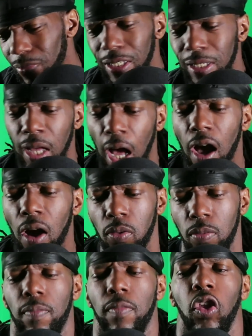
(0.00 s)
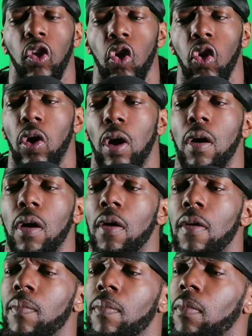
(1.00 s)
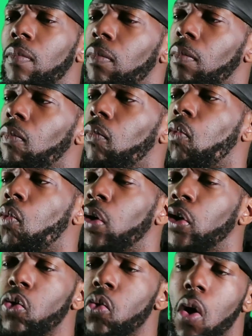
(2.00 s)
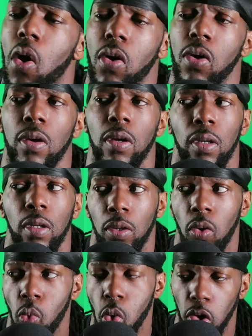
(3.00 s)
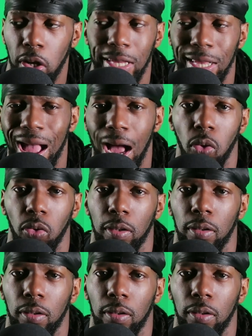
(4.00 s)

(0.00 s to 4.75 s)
now, when you are working out